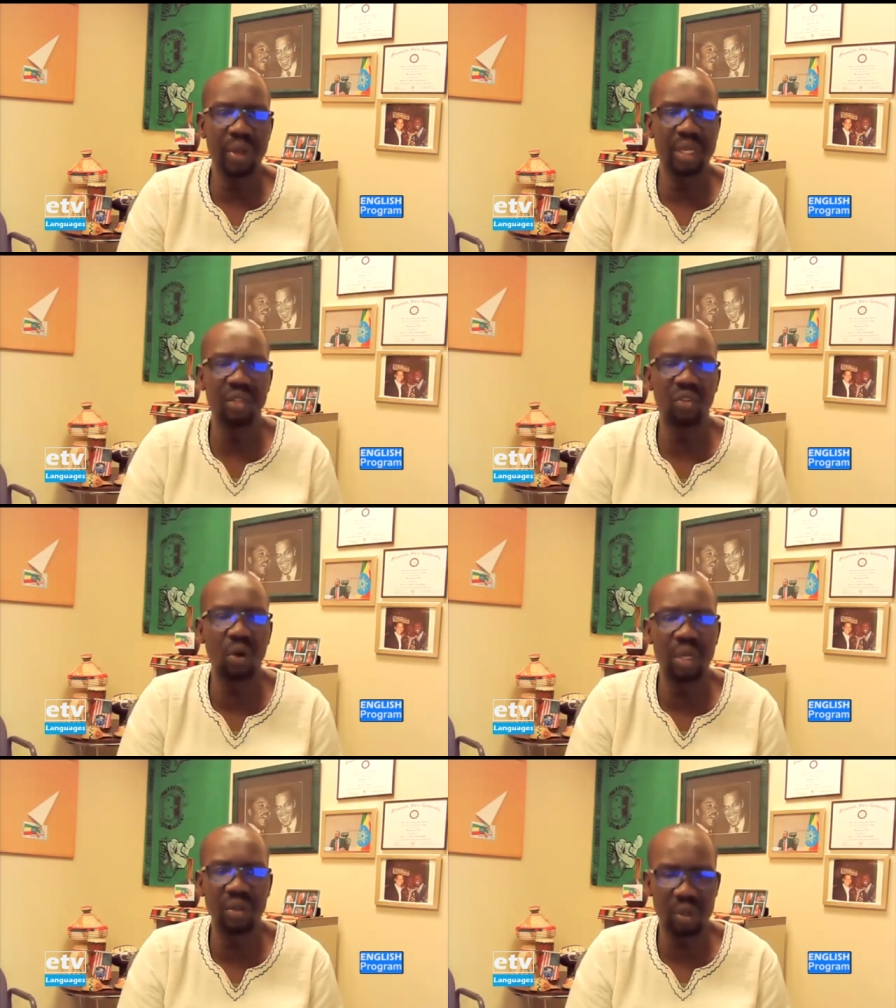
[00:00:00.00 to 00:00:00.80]
who had
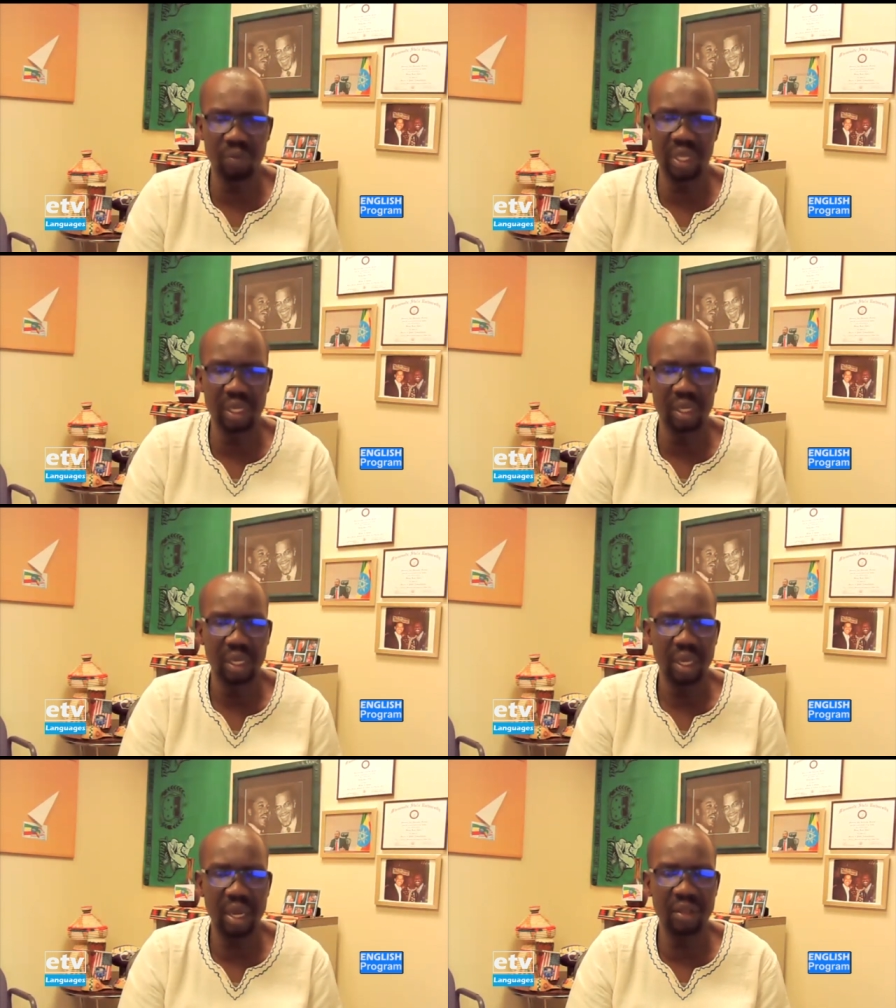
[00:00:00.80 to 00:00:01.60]
stolen something,
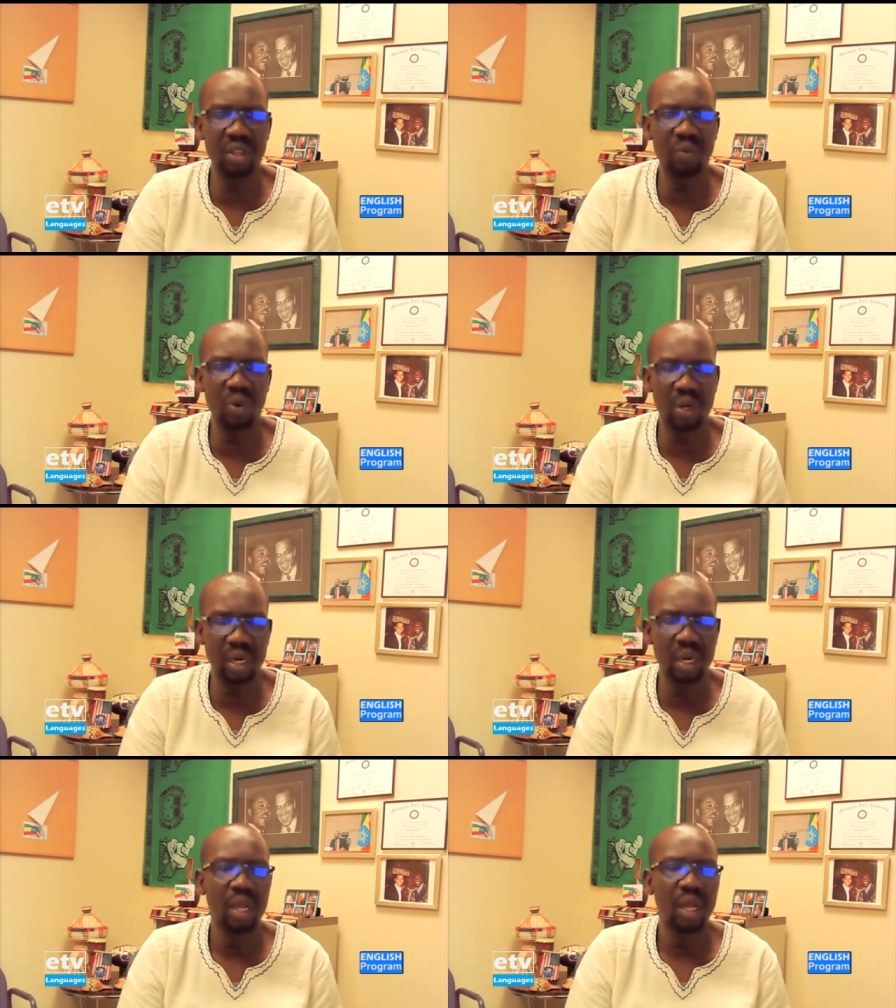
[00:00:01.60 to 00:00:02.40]
as if
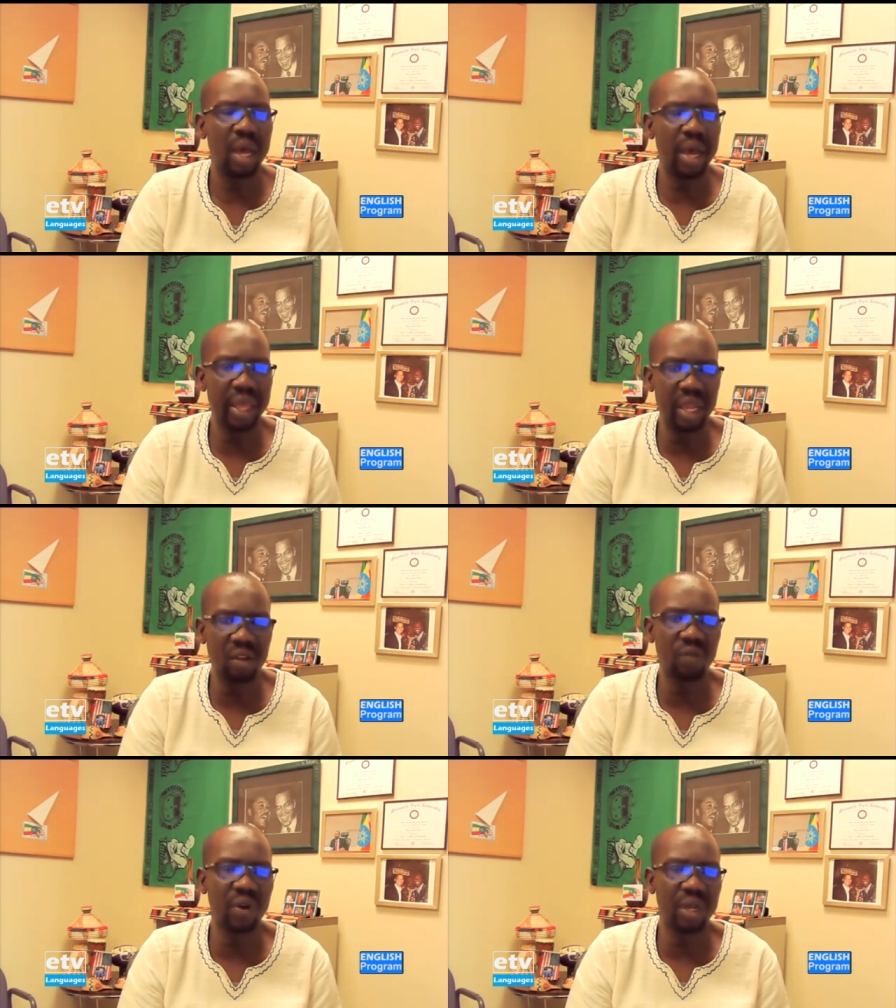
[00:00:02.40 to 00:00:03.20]
not a head
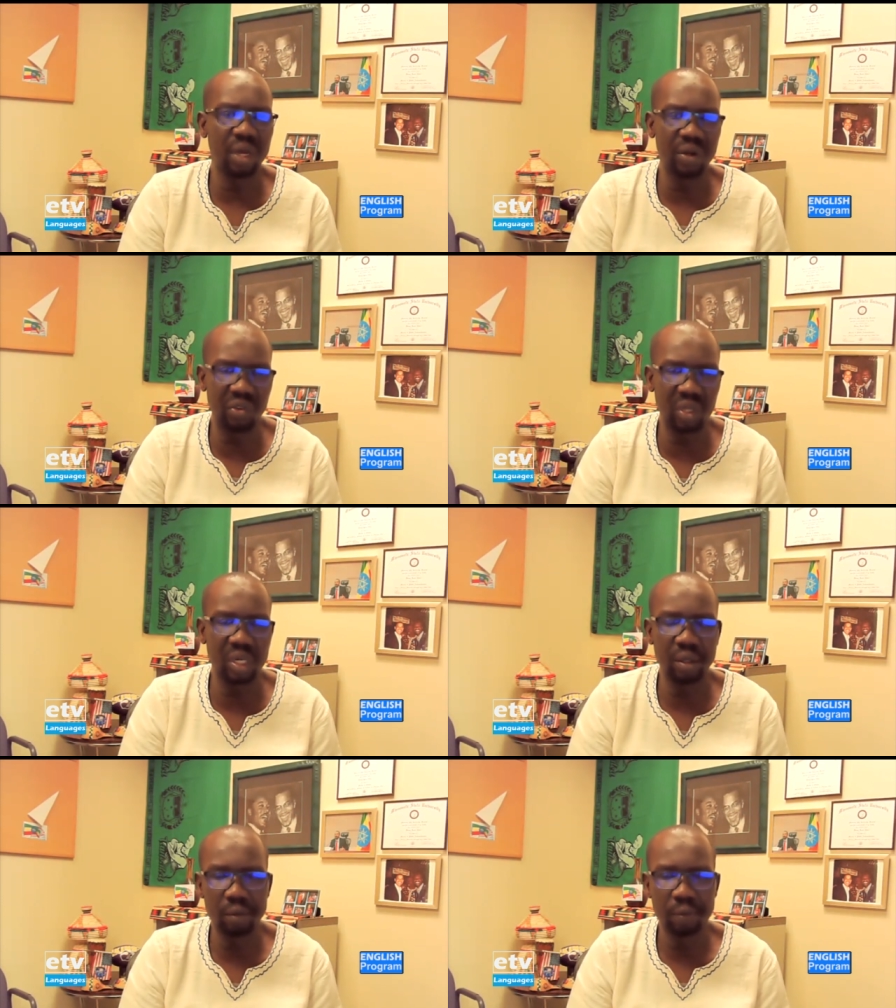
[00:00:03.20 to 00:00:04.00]
of a region.